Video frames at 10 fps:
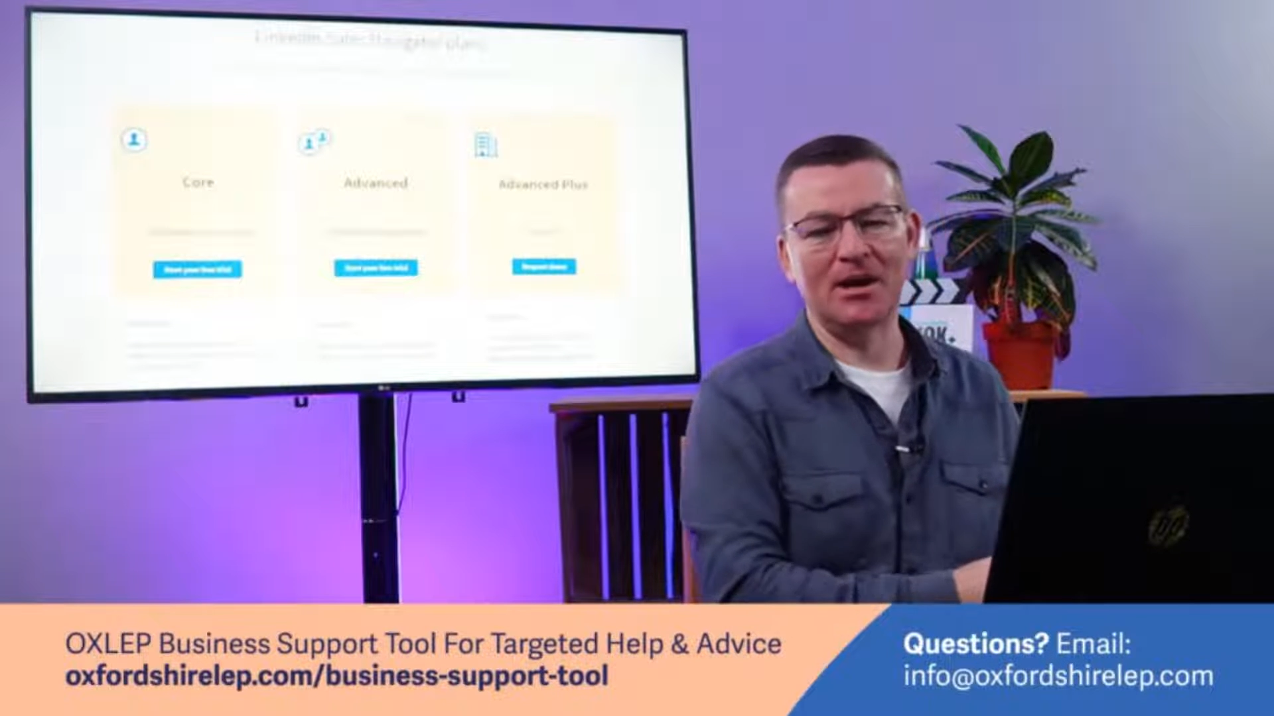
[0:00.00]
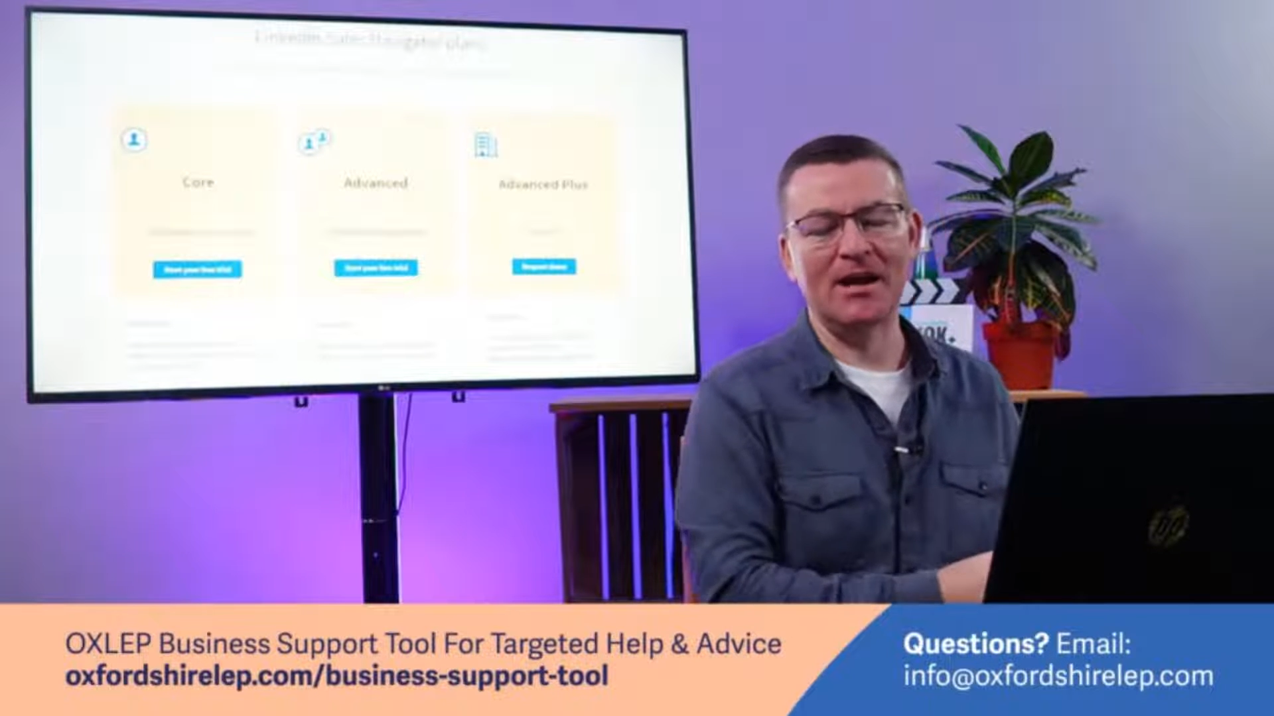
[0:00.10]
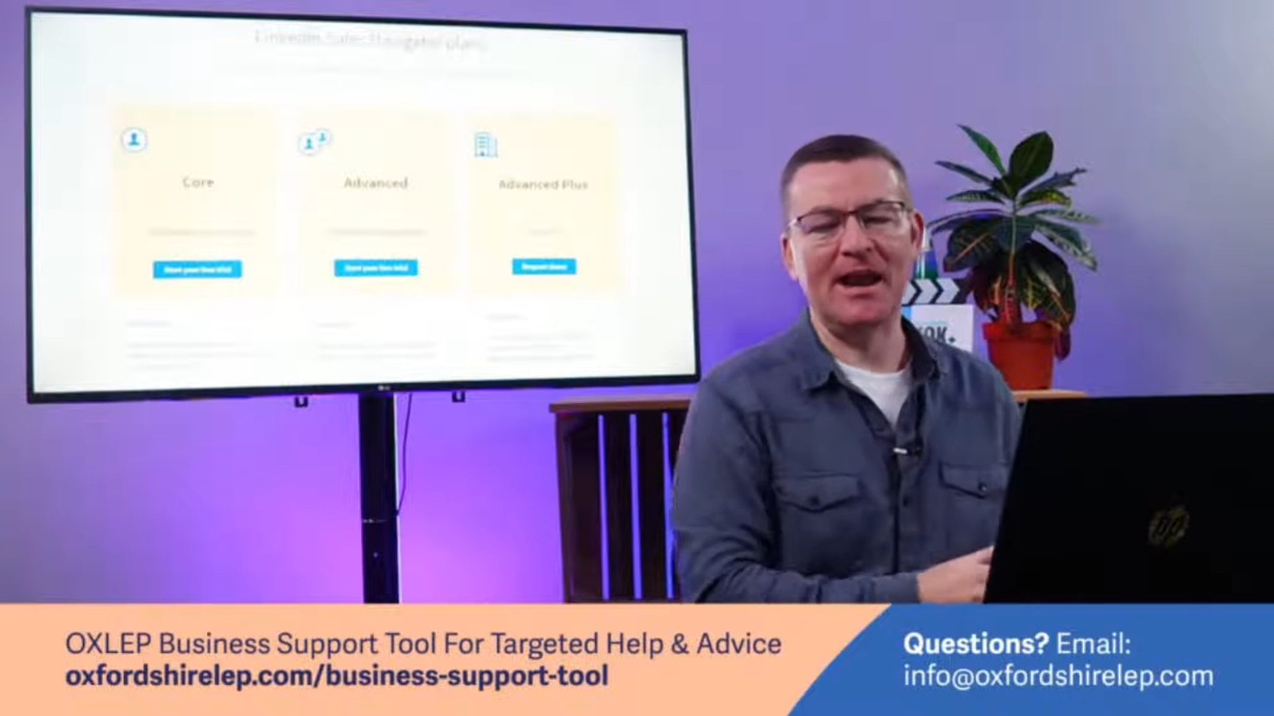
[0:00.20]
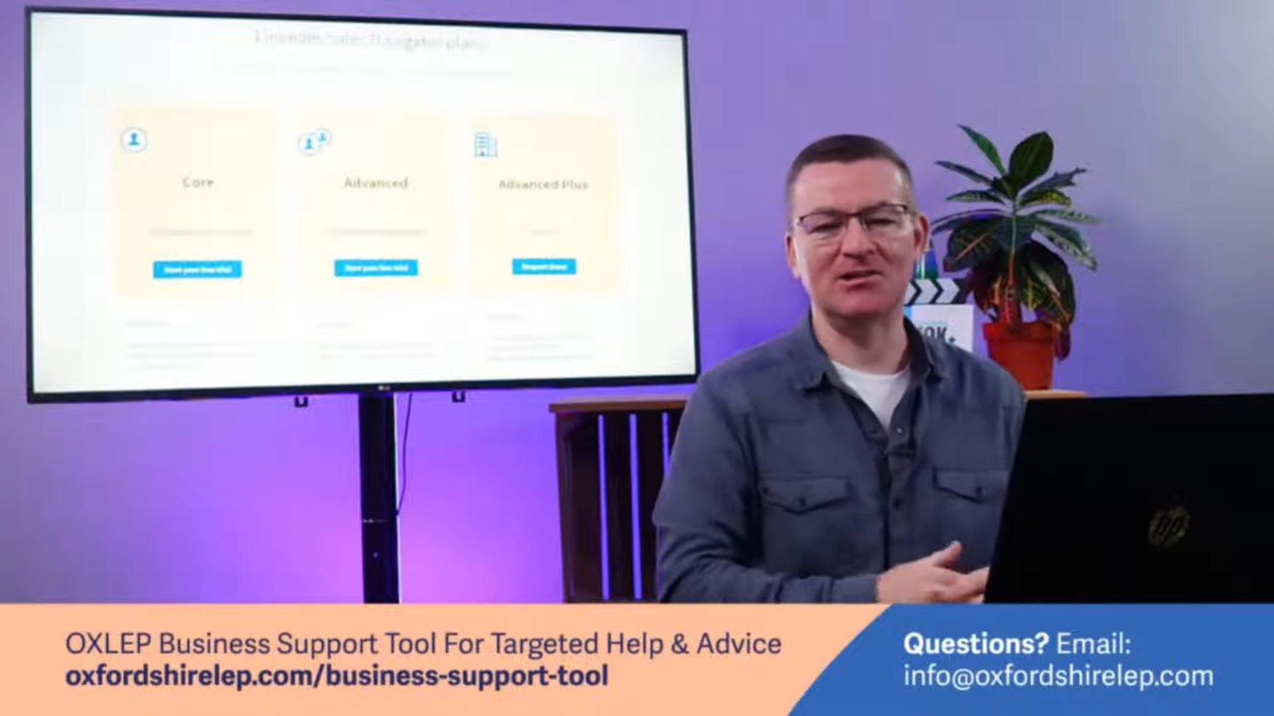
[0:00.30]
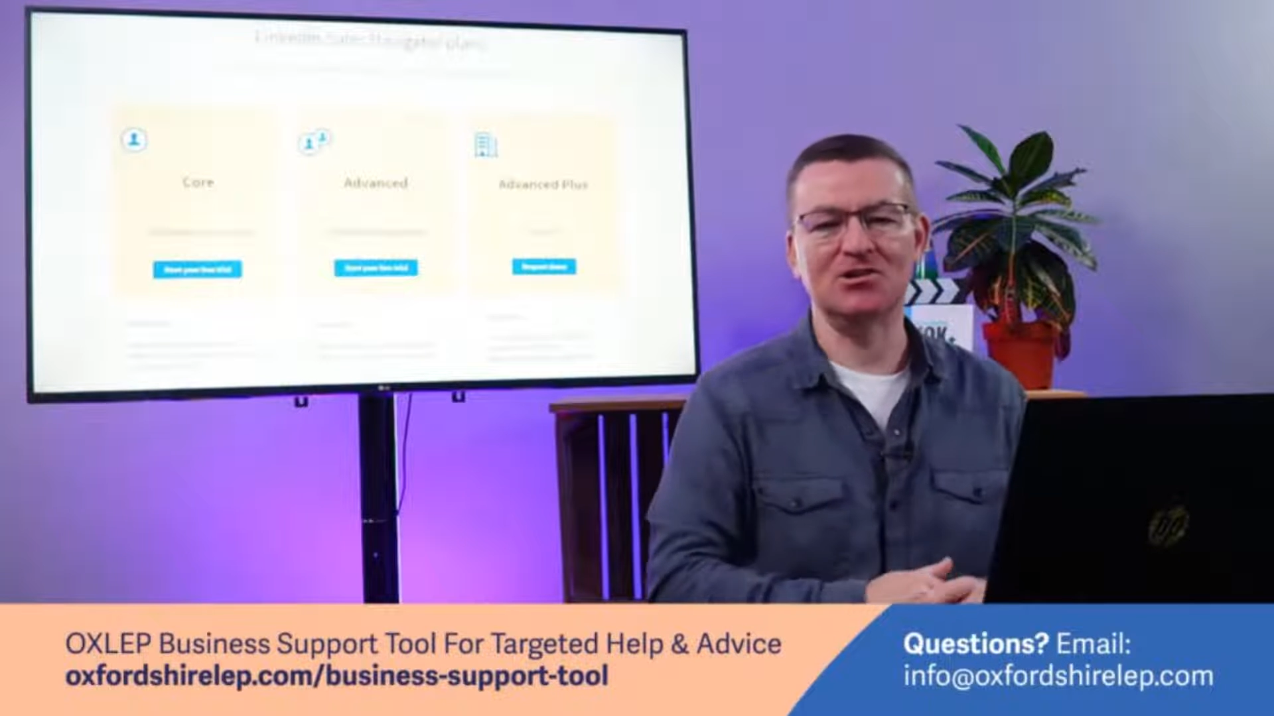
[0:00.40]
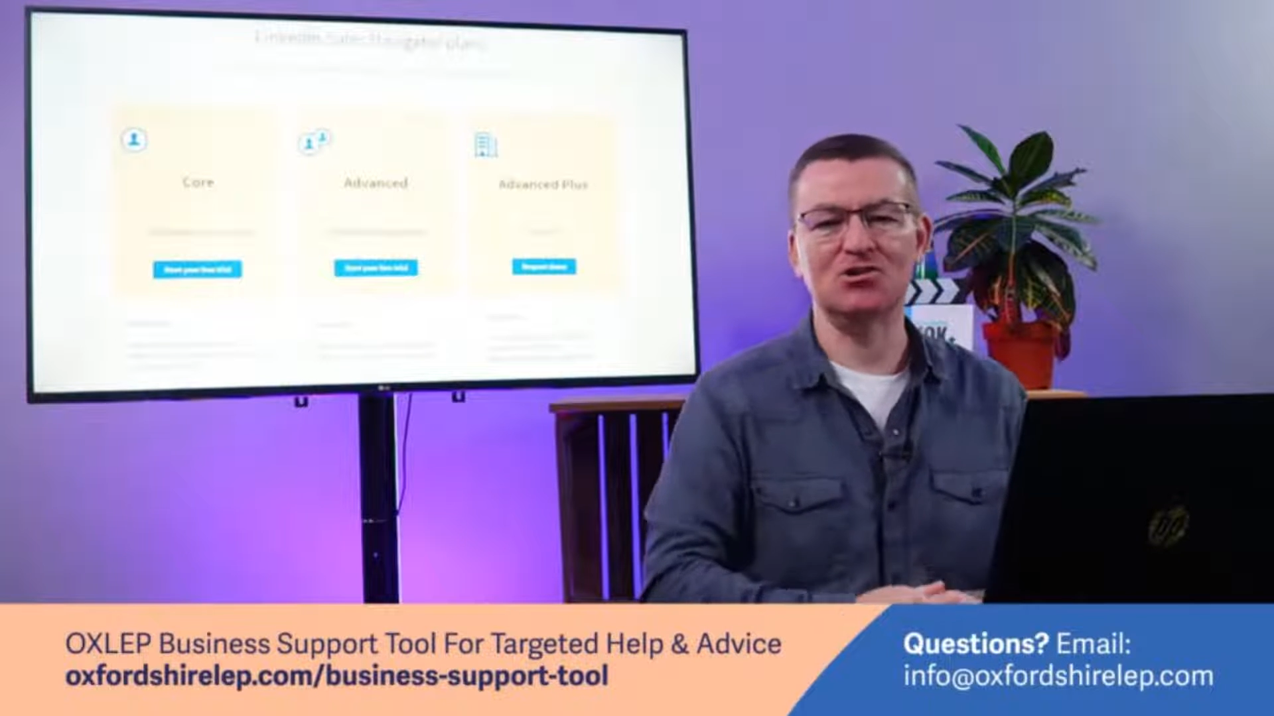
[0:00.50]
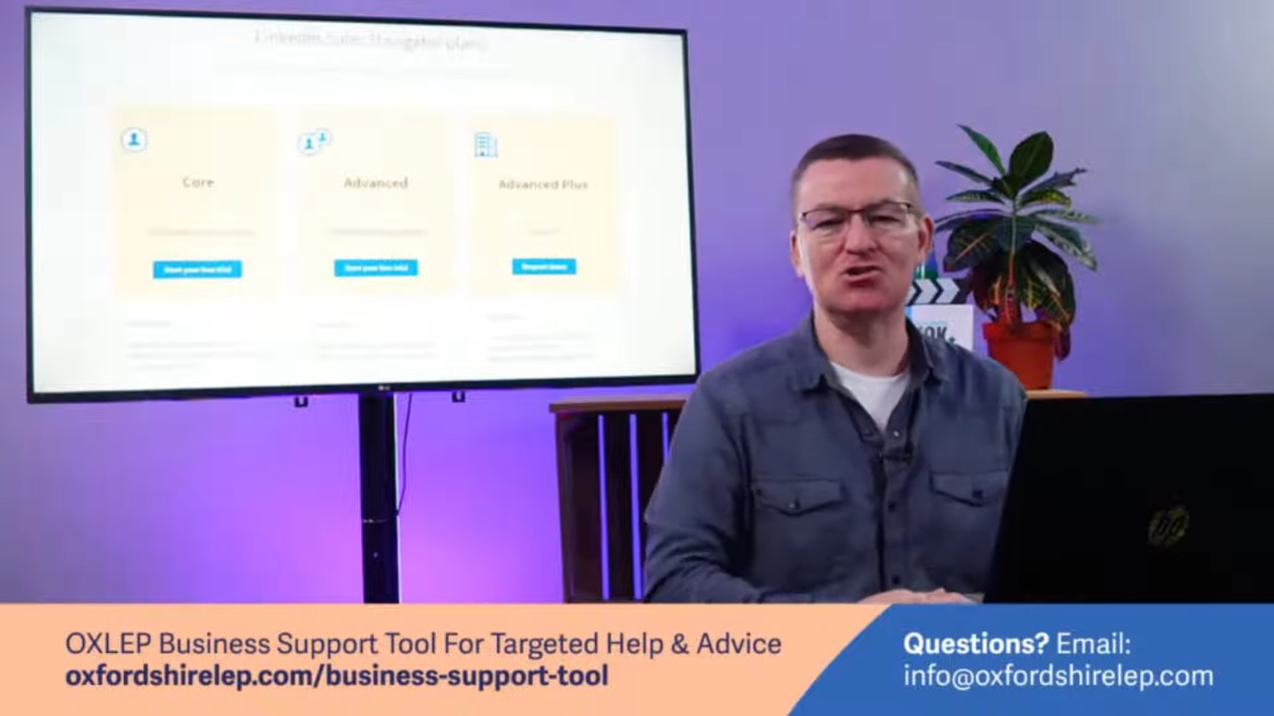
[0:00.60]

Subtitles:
connected